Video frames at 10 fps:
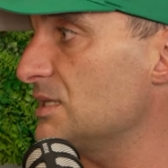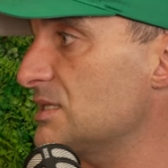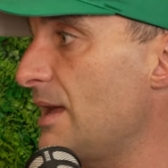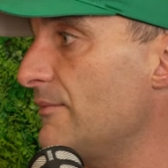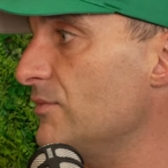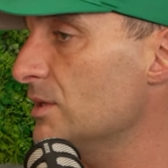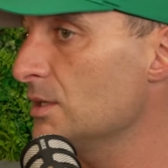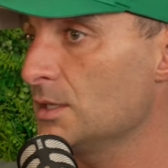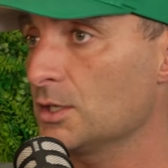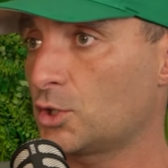intent,
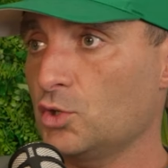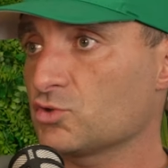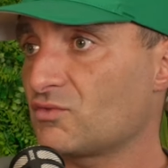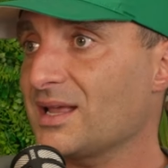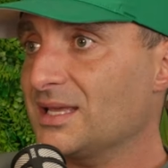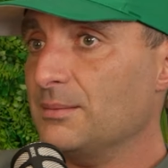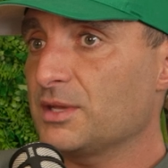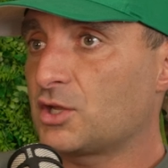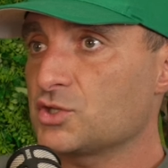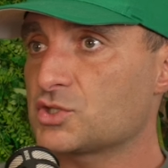Google is ranking it
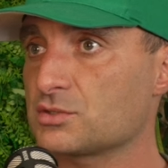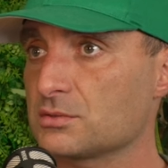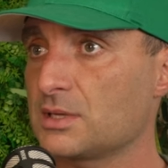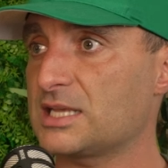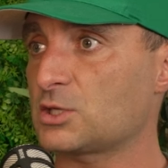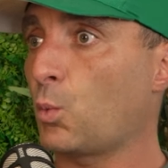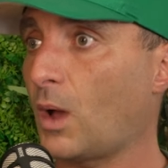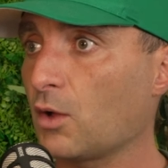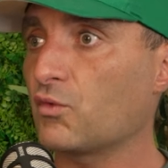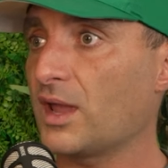because it's a
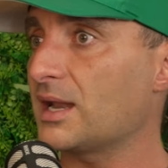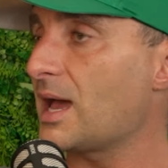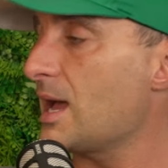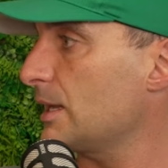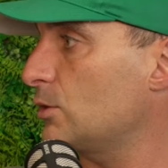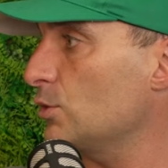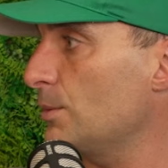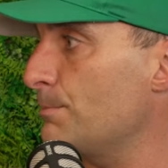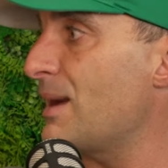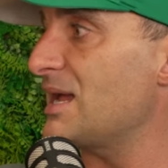well written article
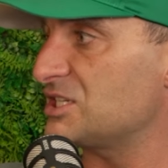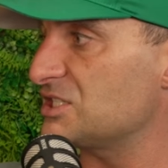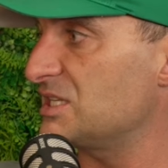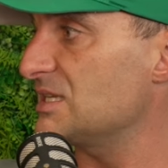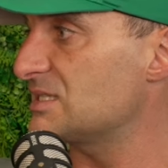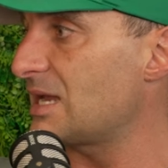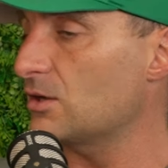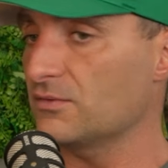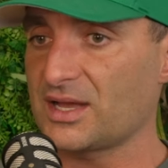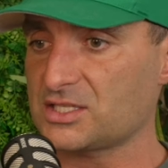that matches the intent
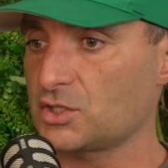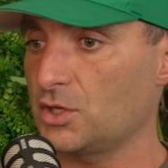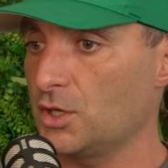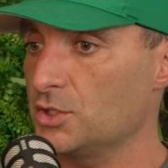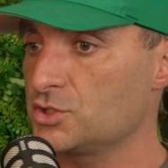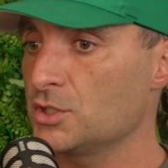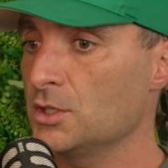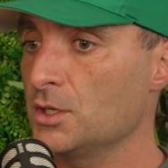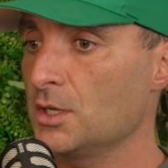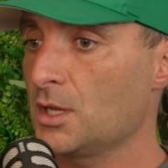of that search.
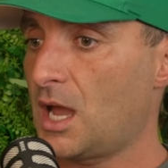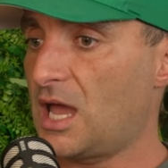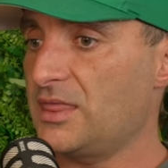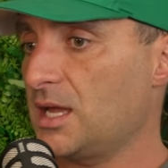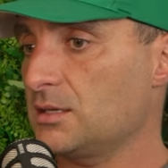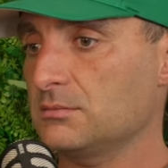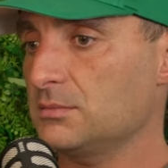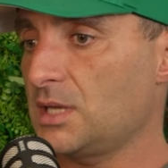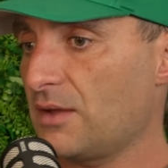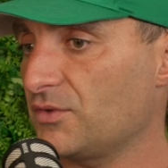And then,
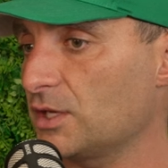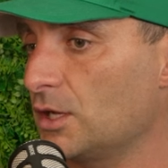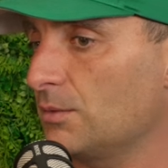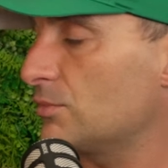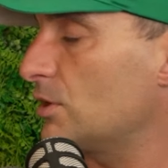yeah, if you can earn um,